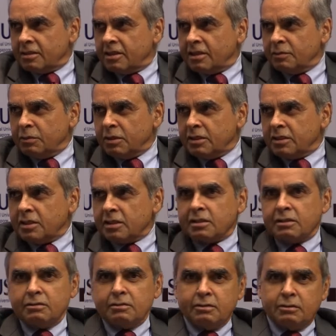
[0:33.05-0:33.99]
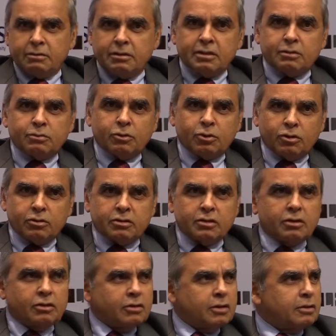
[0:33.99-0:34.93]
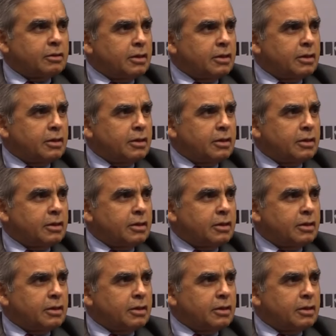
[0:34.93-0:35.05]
I mean, just, just because, you know, in,